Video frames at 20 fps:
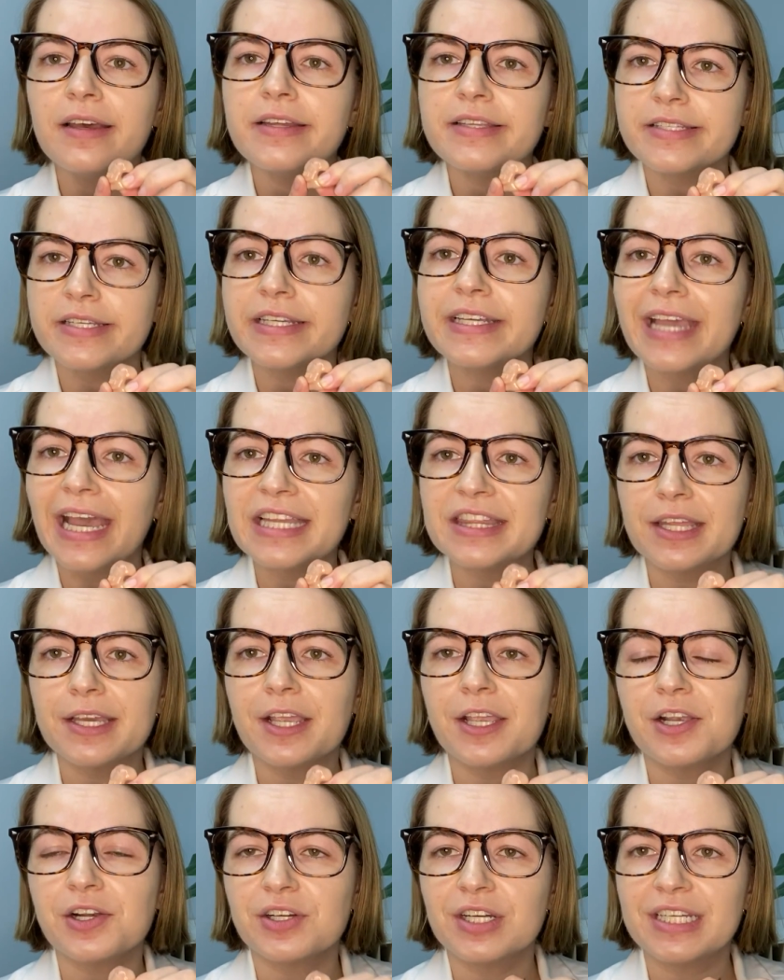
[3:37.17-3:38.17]
to get the
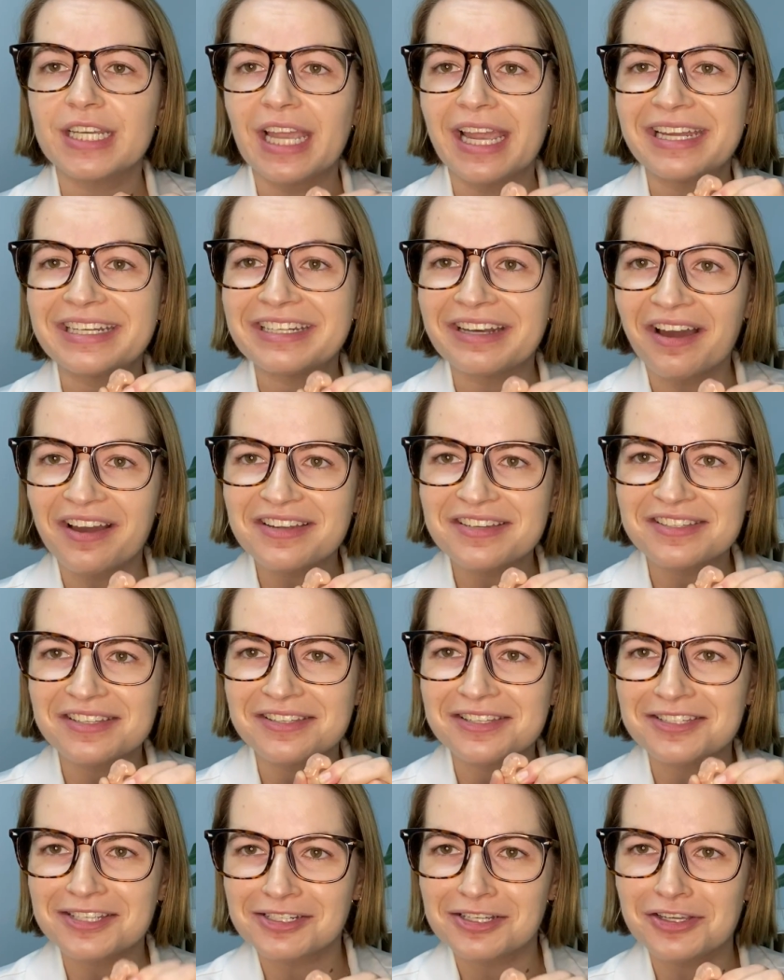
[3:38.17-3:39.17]
hearing aid nice
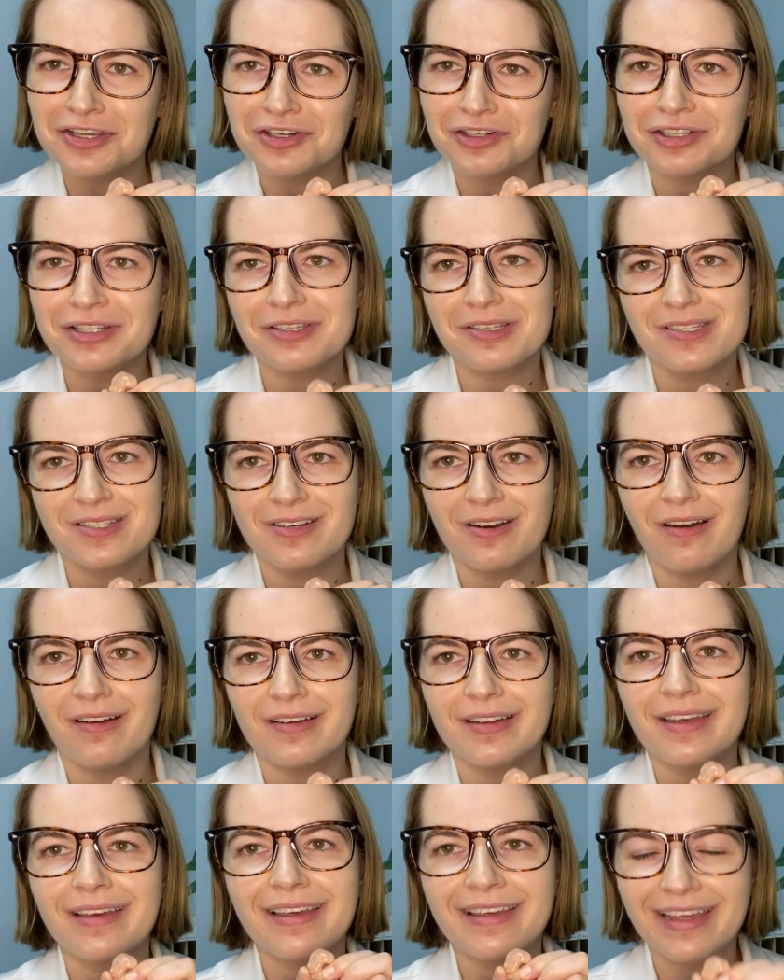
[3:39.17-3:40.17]
and secure and
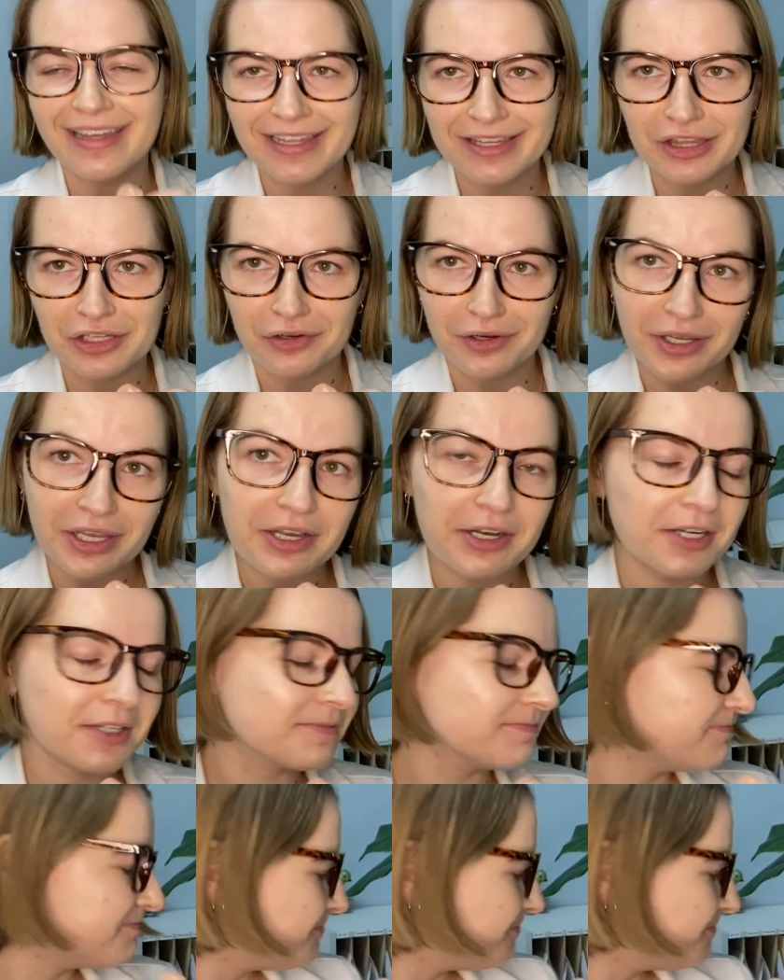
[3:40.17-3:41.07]
snug in their ear.